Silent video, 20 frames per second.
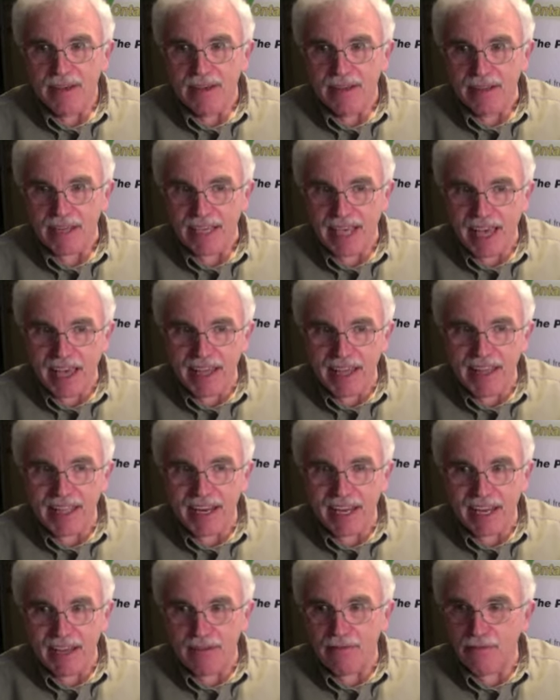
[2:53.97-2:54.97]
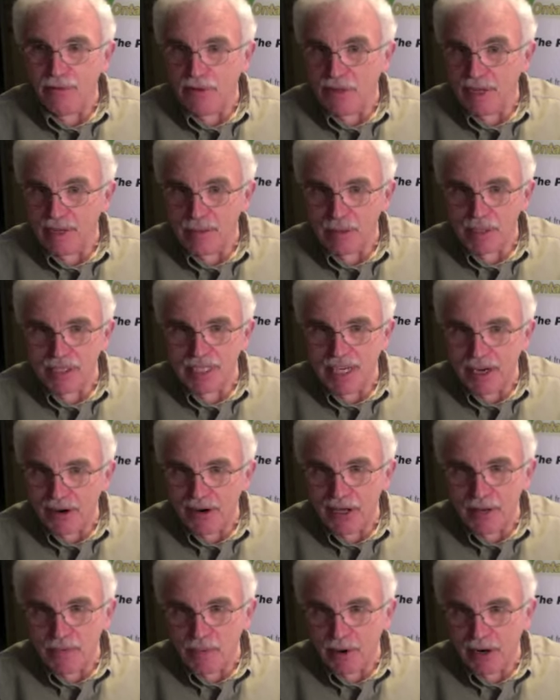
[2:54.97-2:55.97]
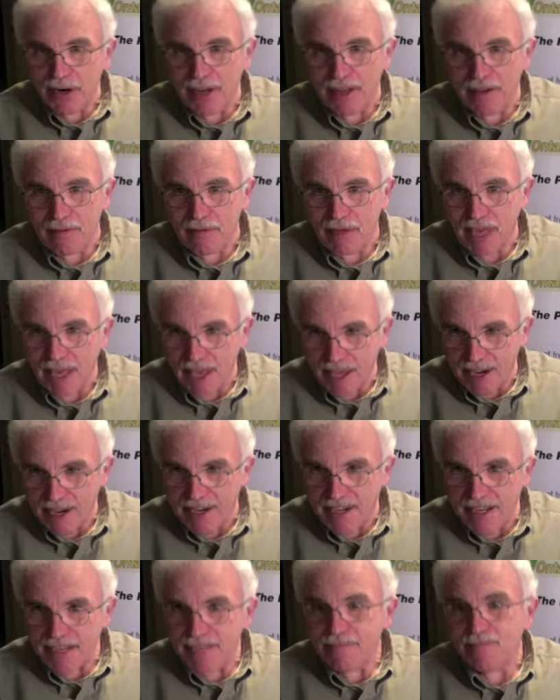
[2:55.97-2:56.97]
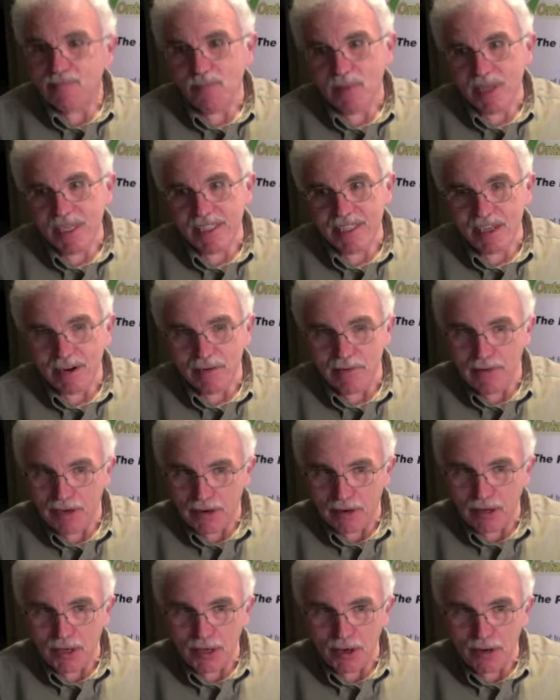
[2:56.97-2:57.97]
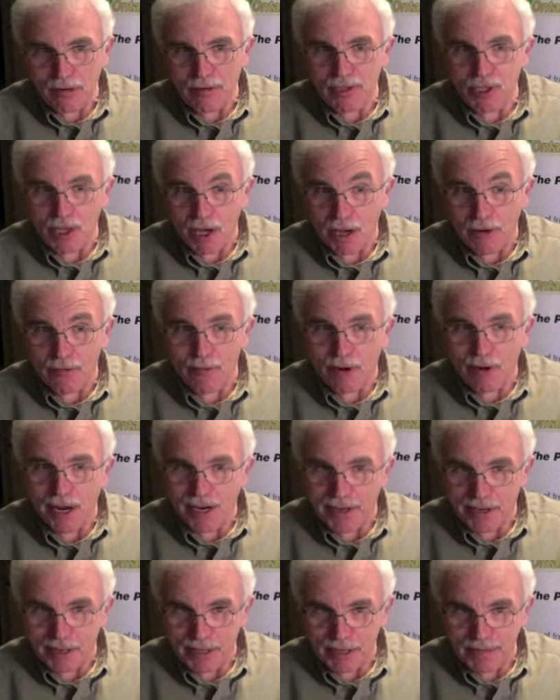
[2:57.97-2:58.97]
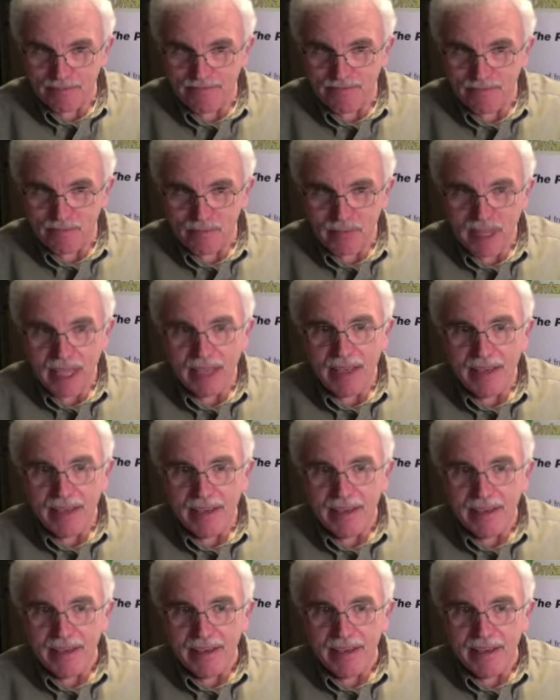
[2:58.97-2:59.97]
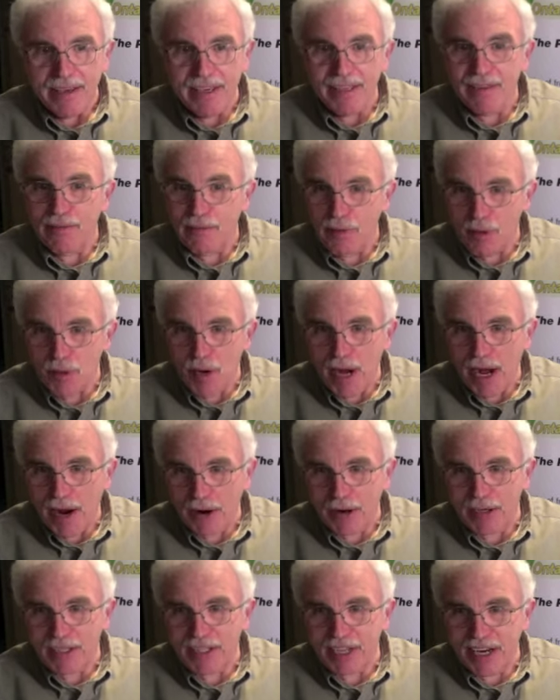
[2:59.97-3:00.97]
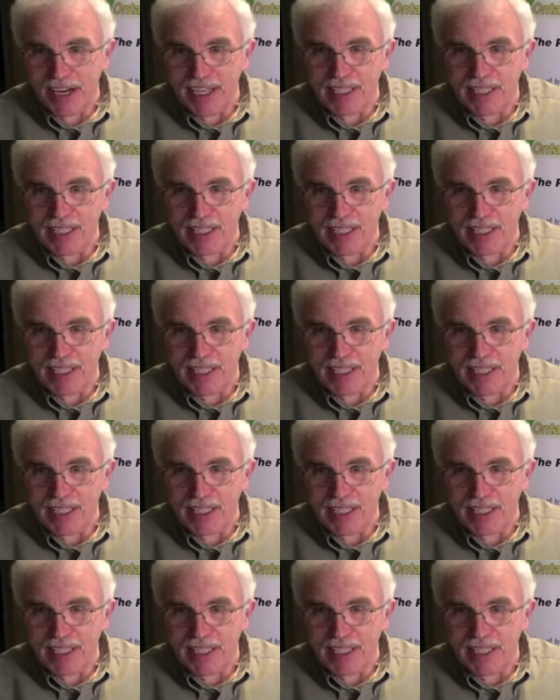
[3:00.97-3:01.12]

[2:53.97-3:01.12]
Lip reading: The candidate for the Libertarian Party of Canada is our very own John Recker. In the few hours that I